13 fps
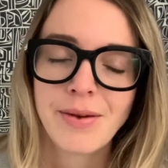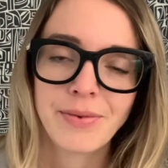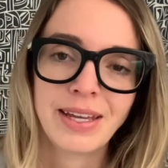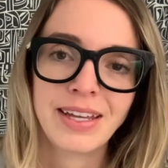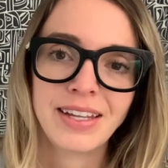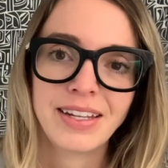
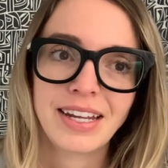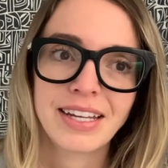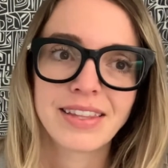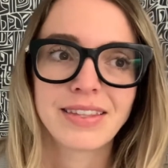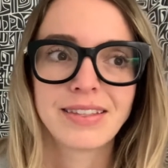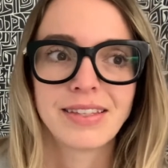And
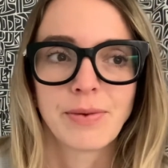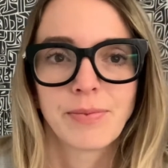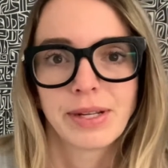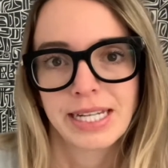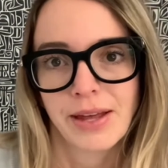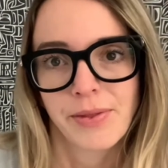I then
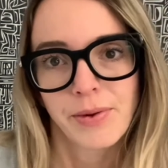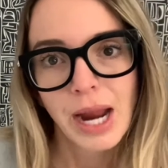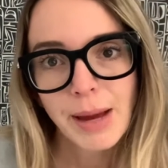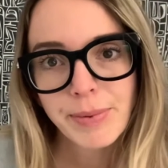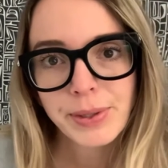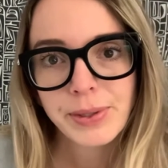went down the
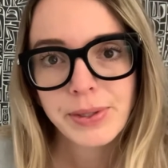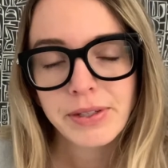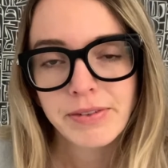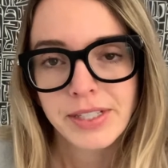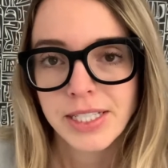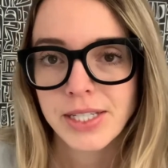rabbit hole
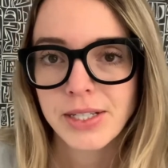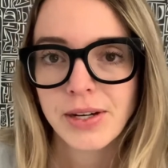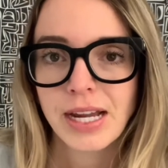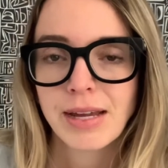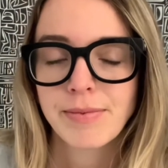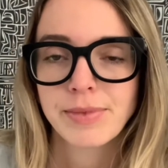of
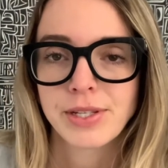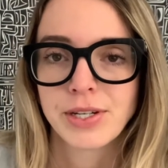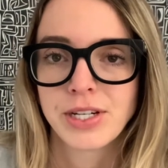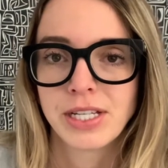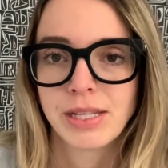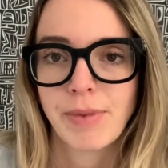Instagram,
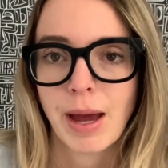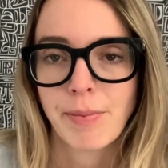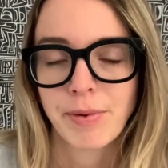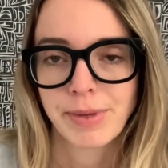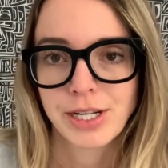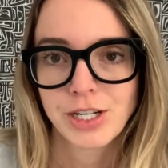searching the
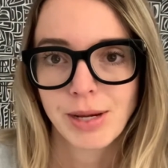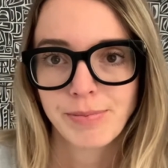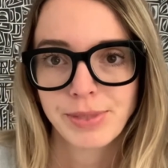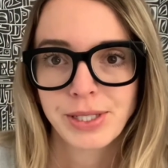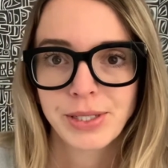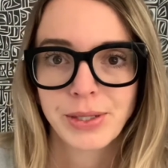Peppermint
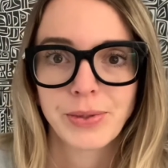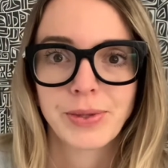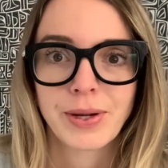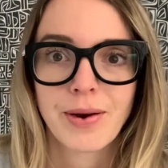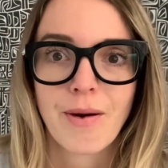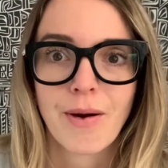jumpsuit.
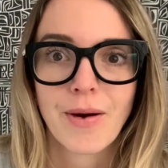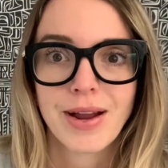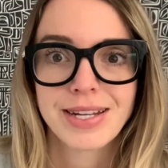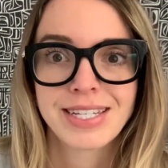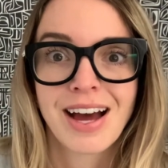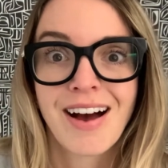There are
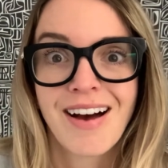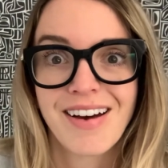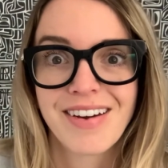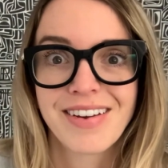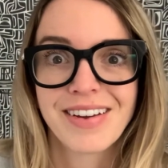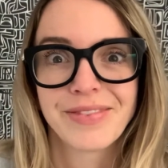a
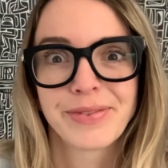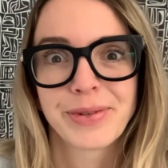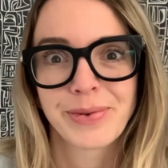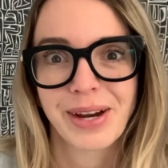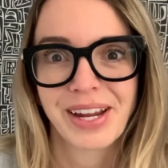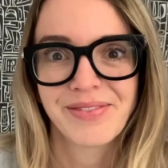ton
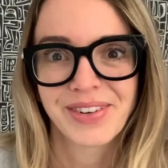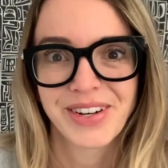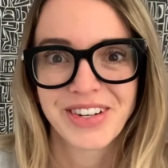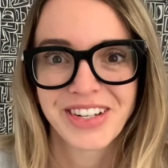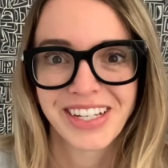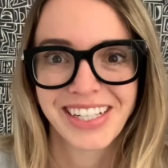of great
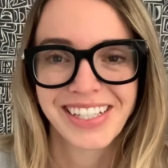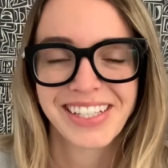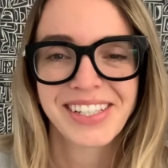versions.